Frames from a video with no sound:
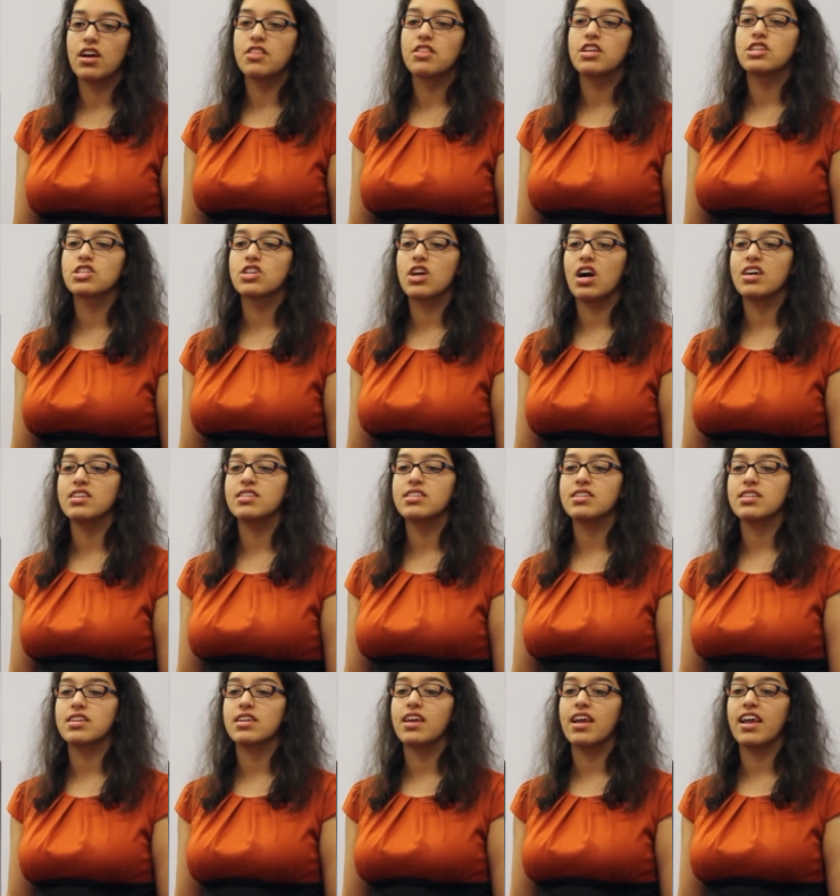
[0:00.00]
thus
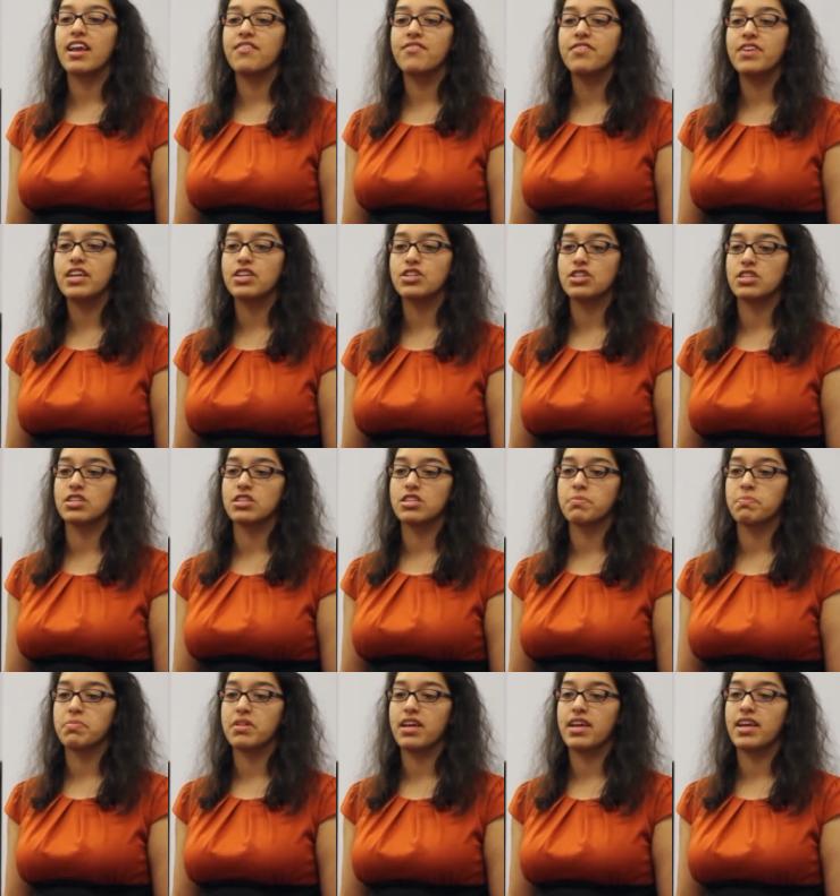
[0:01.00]
causing aviation
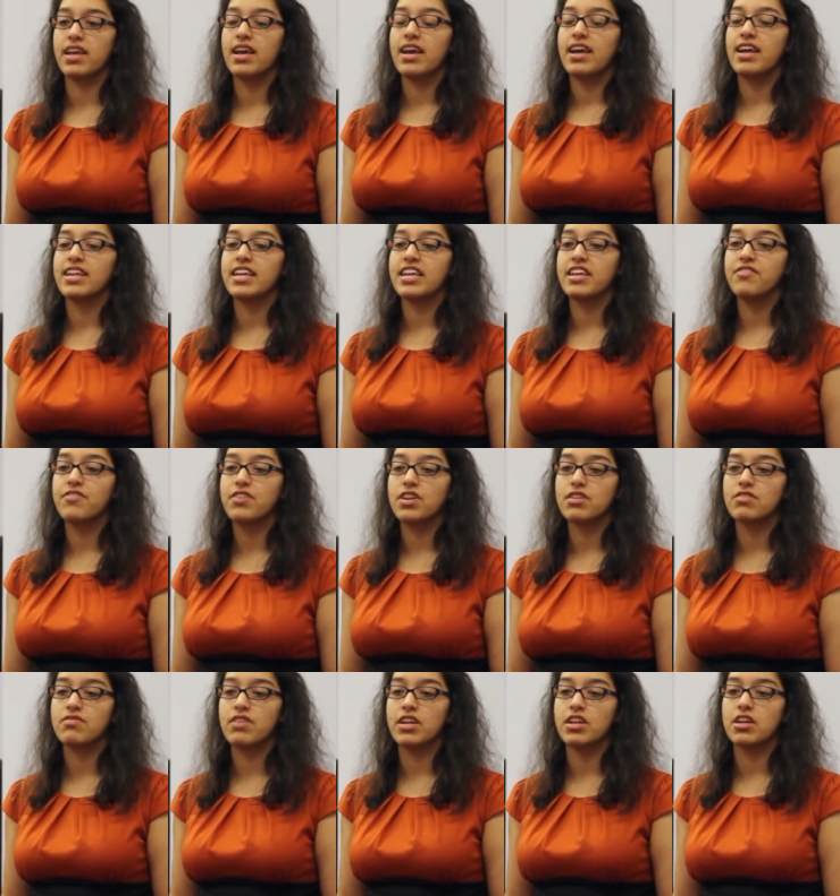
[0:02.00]
to play an even
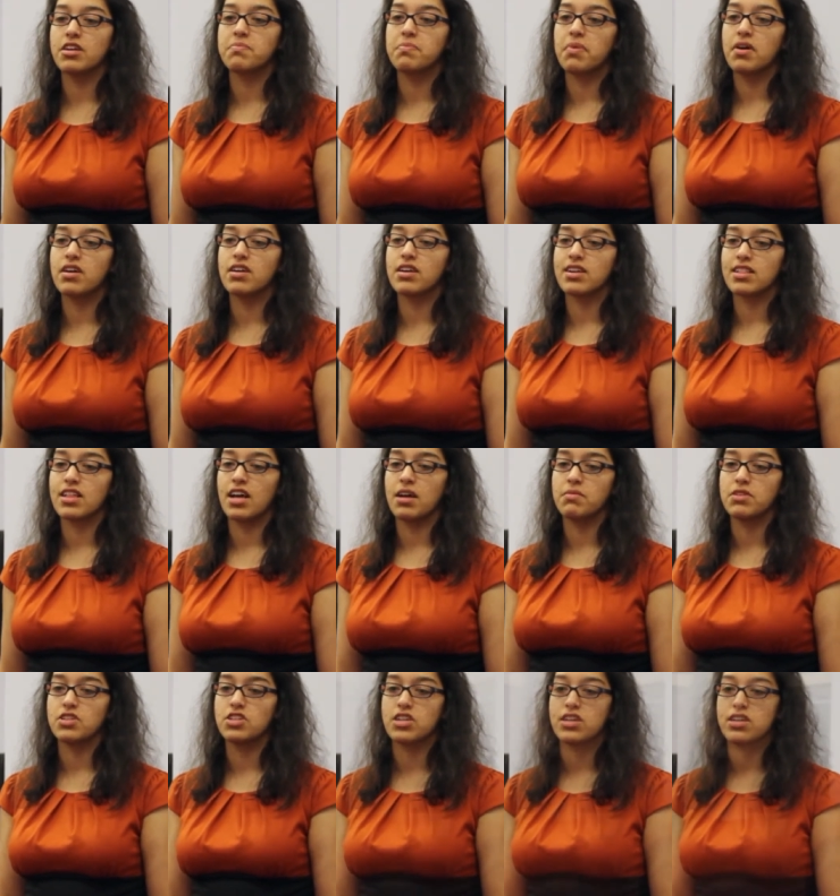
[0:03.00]
greater part in
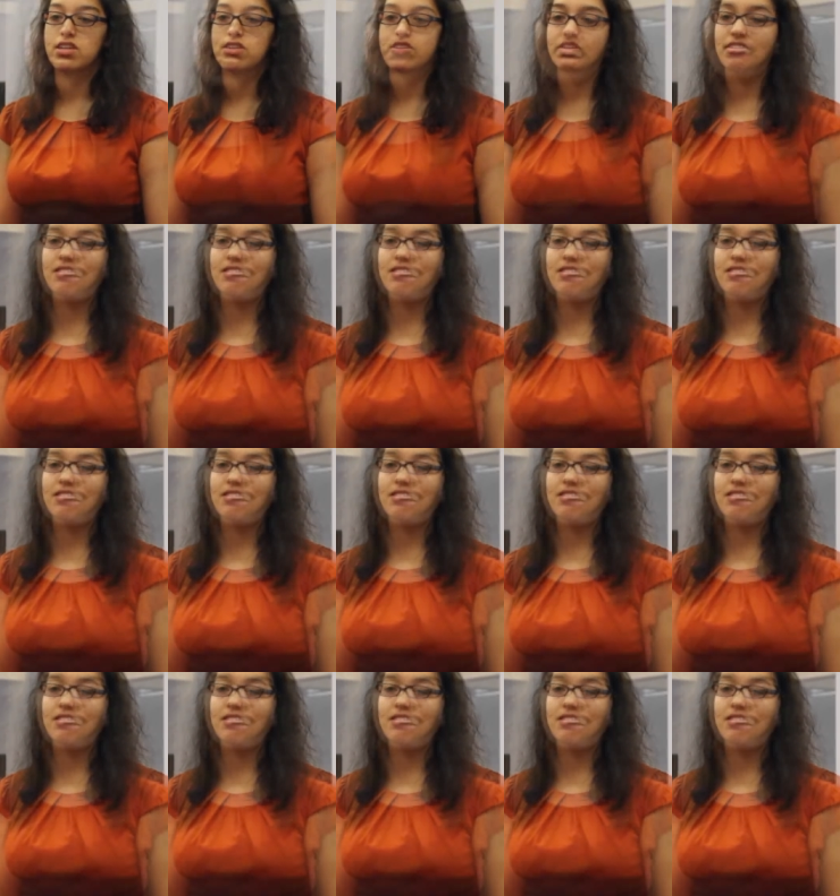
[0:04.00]
climate change.